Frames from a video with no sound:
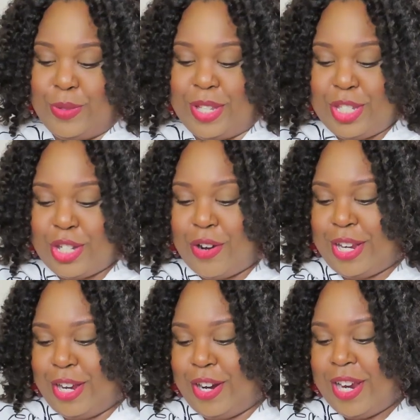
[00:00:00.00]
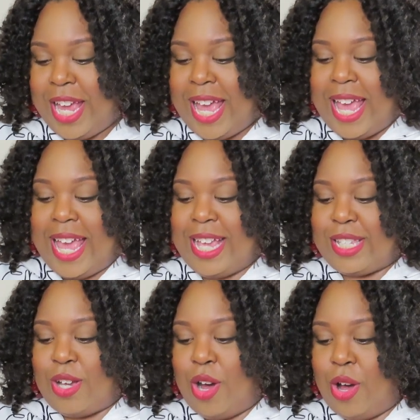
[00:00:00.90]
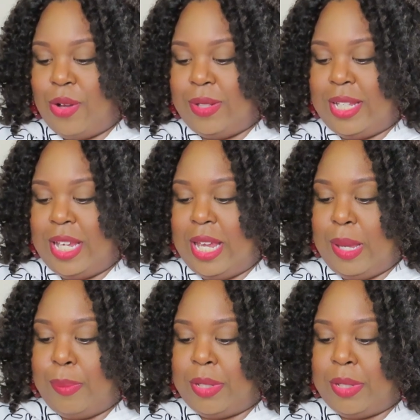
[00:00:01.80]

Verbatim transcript: So this shirt here is called the